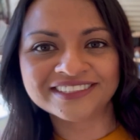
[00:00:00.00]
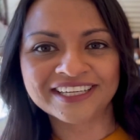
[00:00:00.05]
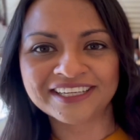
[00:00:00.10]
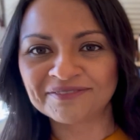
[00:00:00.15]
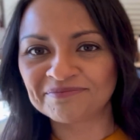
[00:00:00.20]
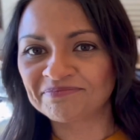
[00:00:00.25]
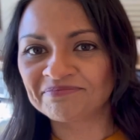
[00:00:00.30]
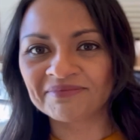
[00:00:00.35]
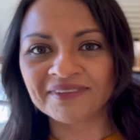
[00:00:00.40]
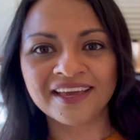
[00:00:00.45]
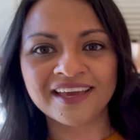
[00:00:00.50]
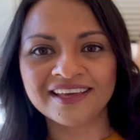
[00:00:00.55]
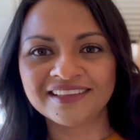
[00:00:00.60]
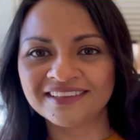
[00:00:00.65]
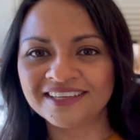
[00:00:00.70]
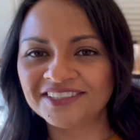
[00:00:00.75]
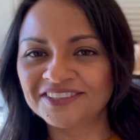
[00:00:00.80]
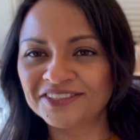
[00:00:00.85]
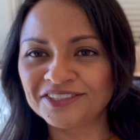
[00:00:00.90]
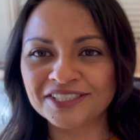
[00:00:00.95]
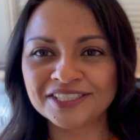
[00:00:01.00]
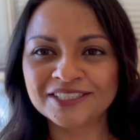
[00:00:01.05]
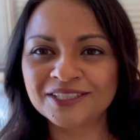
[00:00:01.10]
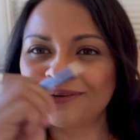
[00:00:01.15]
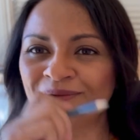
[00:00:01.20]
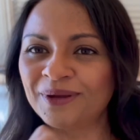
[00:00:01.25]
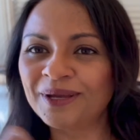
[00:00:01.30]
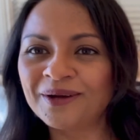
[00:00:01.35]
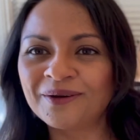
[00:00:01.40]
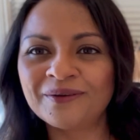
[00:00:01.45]
Like, these are just
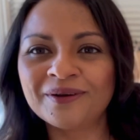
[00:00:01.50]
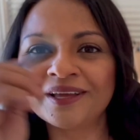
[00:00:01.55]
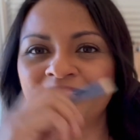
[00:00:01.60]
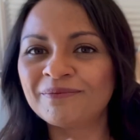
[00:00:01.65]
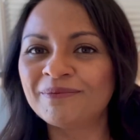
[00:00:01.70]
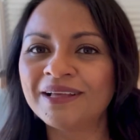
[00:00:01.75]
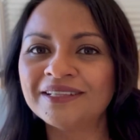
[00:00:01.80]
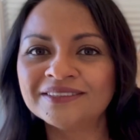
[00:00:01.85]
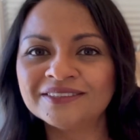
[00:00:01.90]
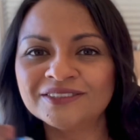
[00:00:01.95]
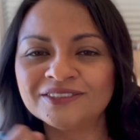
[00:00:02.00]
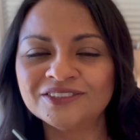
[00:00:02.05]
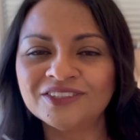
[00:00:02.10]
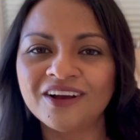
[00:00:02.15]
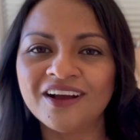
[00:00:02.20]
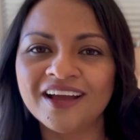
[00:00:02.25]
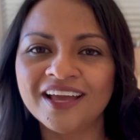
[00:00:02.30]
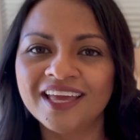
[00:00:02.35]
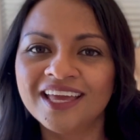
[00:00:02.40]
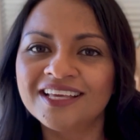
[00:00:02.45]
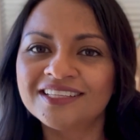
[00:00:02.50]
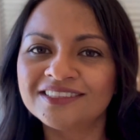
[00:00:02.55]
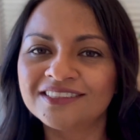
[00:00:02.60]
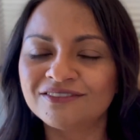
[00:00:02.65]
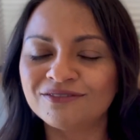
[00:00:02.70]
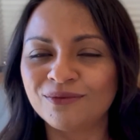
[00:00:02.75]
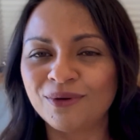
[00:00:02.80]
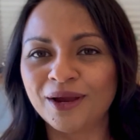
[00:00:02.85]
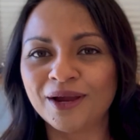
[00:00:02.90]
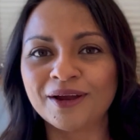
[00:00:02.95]
quick pencil drawings
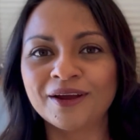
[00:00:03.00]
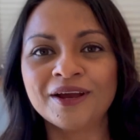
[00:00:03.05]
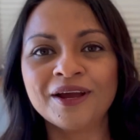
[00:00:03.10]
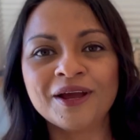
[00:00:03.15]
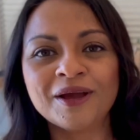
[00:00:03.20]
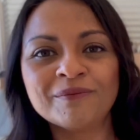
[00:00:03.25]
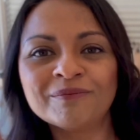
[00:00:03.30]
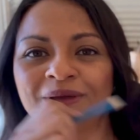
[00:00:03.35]
of where